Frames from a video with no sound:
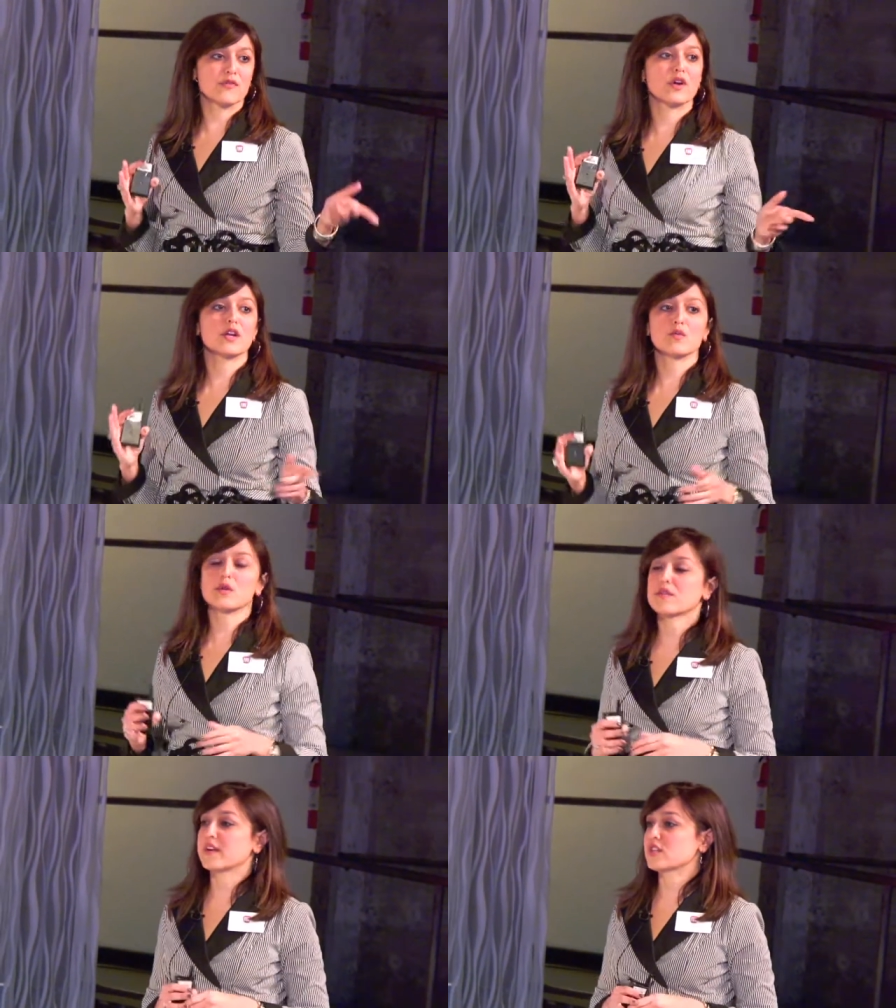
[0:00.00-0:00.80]
front and
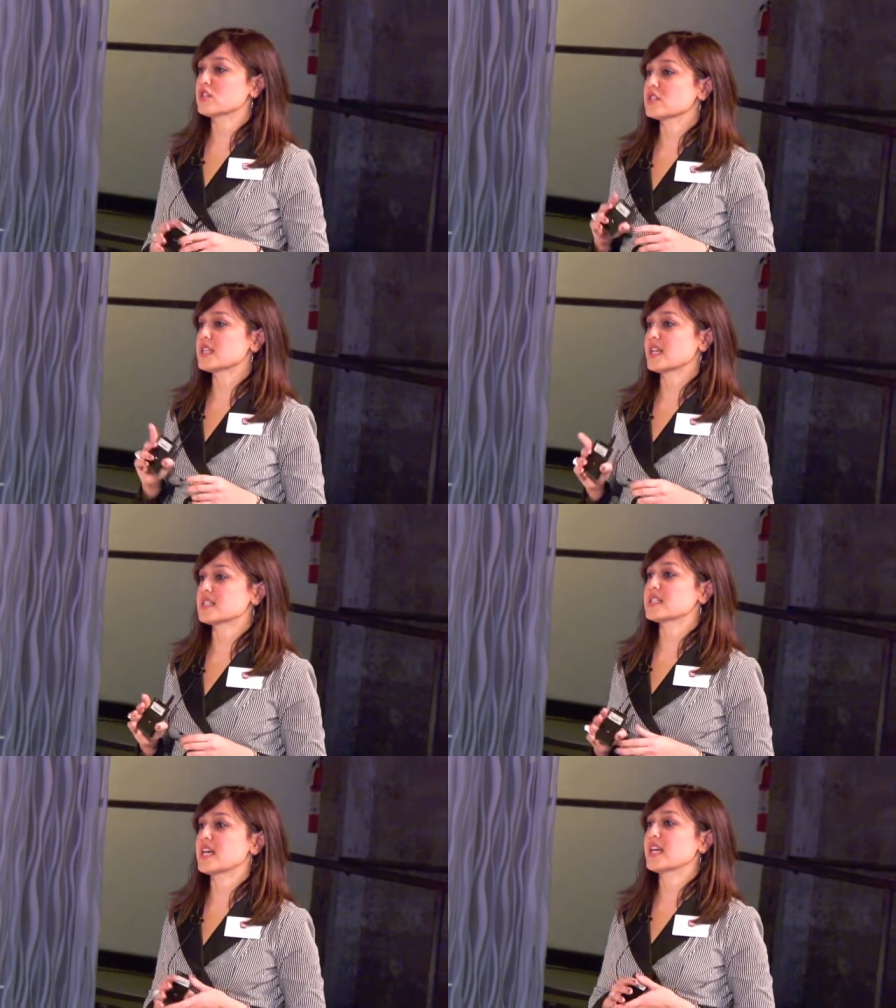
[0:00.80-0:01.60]
rear fascias has
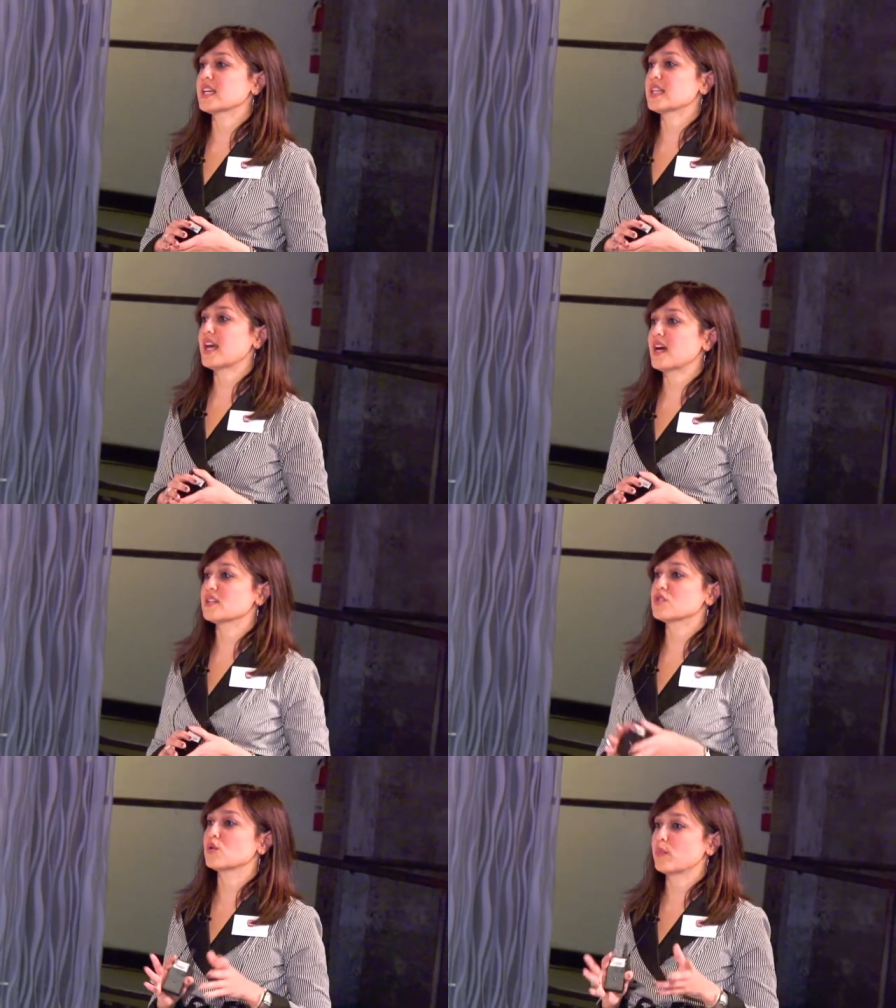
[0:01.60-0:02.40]
taken
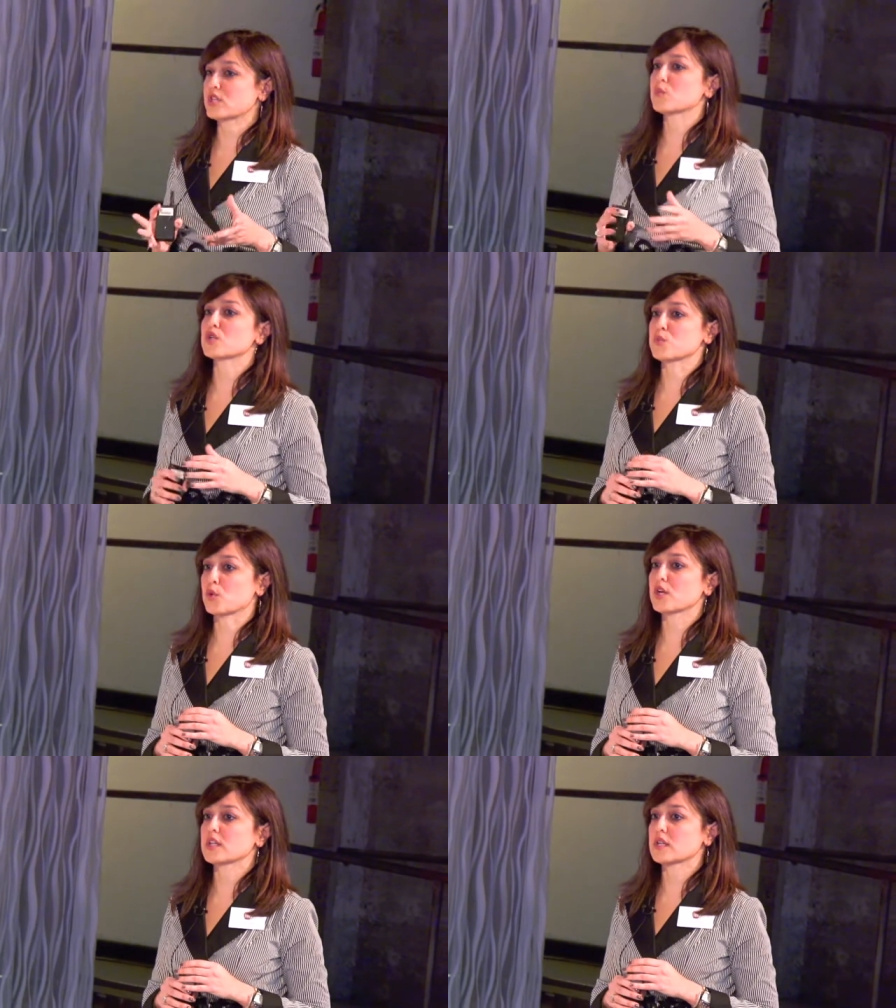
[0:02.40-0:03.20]
that to a much more
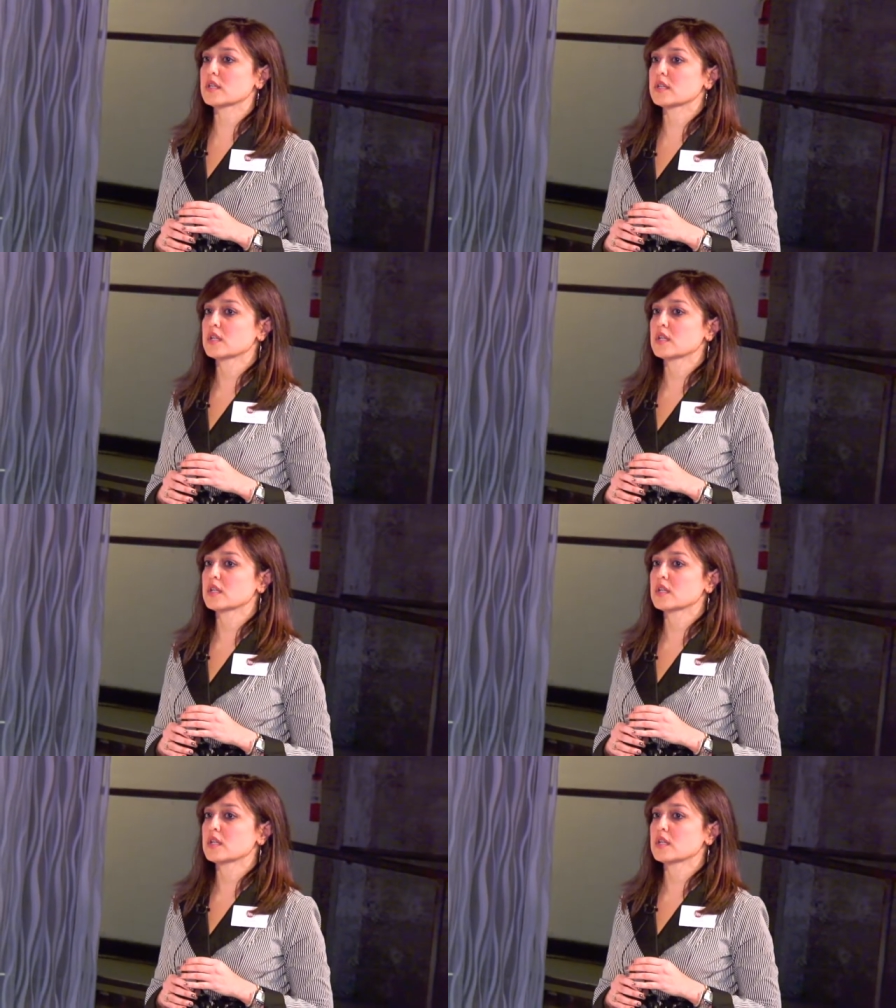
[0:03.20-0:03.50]
sporty look.